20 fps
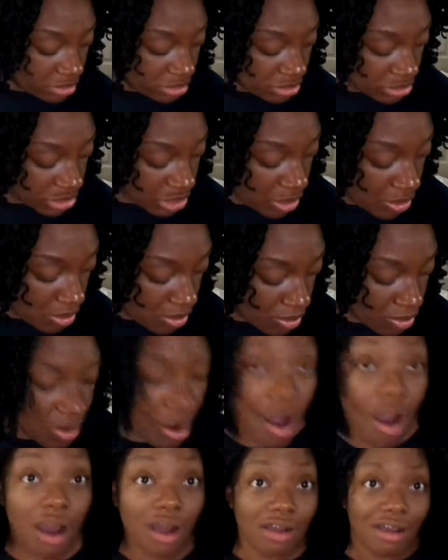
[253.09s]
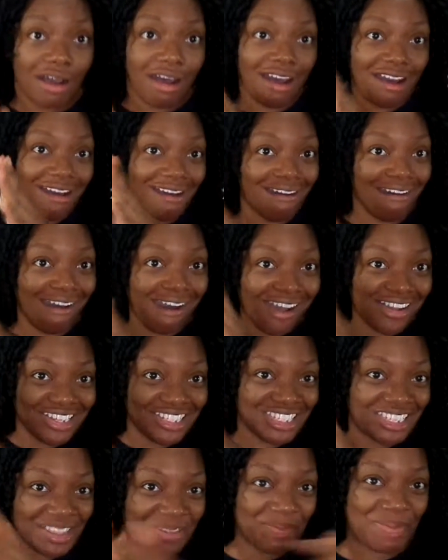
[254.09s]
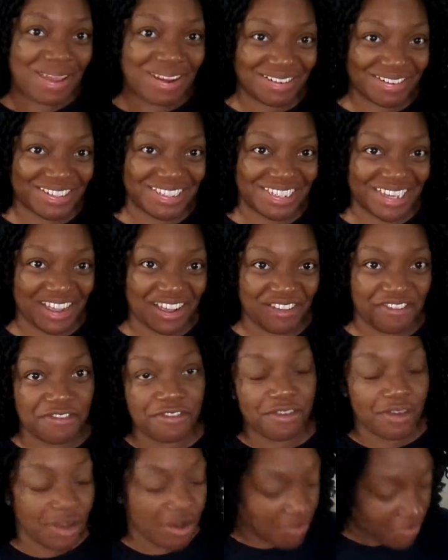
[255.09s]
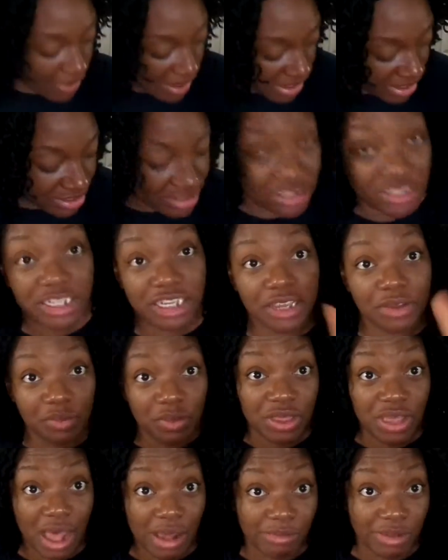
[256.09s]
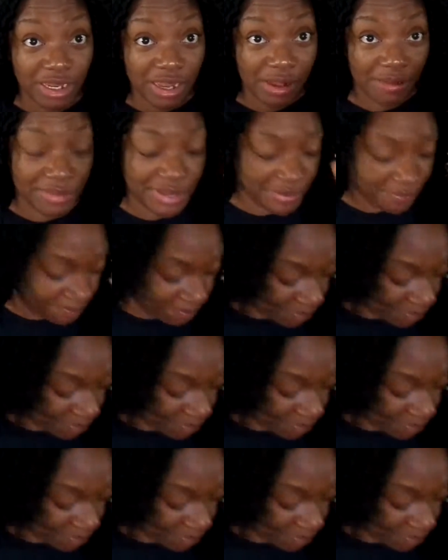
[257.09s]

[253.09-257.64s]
So, on to the better stuff. Okay, sticking with Hobby Lobby.